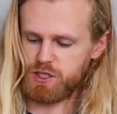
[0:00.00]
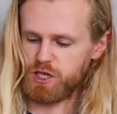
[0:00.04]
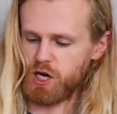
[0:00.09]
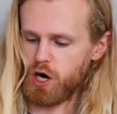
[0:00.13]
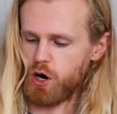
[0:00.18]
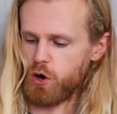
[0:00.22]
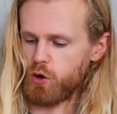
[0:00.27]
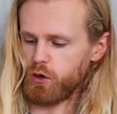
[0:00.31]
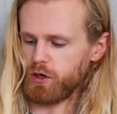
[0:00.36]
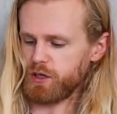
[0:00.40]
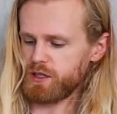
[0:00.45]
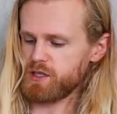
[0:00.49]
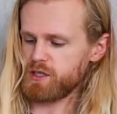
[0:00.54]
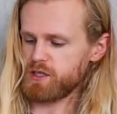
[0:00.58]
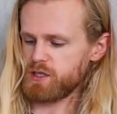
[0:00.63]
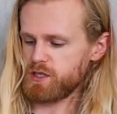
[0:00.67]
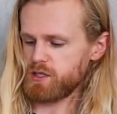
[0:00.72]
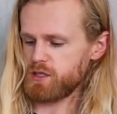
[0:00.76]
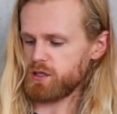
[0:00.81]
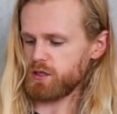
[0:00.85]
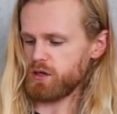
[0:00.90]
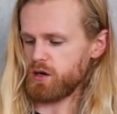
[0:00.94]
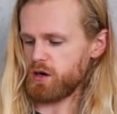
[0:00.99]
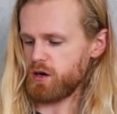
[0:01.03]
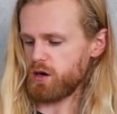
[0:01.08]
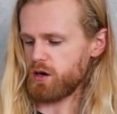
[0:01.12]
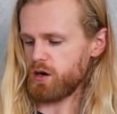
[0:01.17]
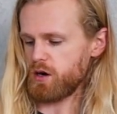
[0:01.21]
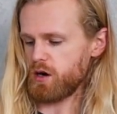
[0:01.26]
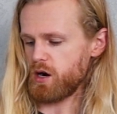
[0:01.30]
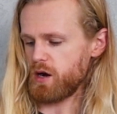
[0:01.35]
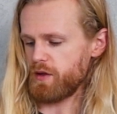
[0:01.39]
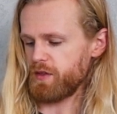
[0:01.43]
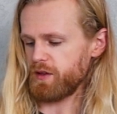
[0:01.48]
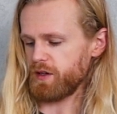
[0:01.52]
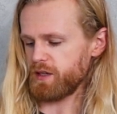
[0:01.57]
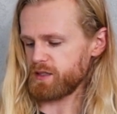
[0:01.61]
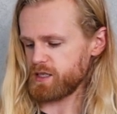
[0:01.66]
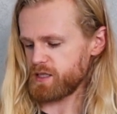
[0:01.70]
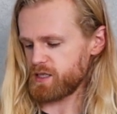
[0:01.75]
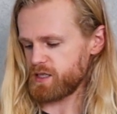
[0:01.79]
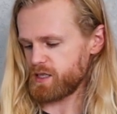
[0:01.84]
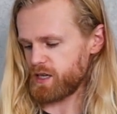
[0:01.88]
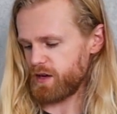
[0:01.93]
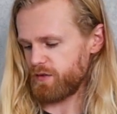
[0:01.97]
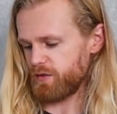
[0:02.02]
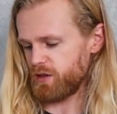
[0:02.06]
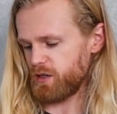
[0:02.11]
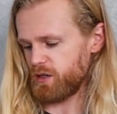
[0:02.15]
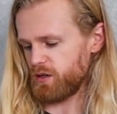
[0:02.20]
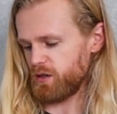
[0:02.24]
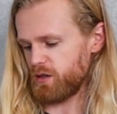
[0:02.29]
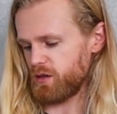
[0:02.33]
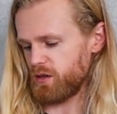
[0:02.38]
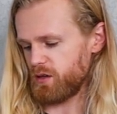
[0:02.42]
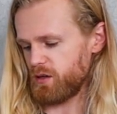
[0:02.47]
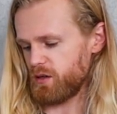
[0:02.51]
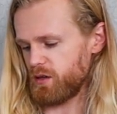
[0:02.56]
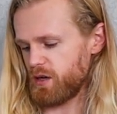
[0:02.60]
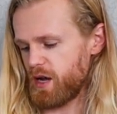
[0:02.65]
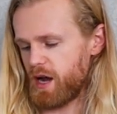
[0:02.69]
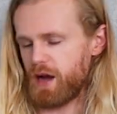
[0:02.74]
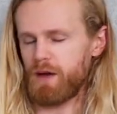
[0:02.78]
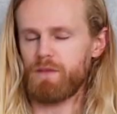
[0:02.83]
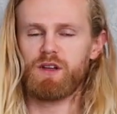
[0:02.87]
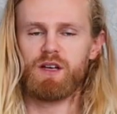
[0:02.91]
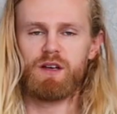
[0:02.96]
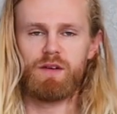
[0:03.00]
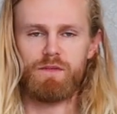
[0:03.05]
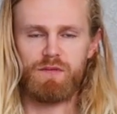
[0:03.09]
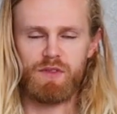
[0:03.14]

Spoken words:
Toke's, I think it's a 70, yeah.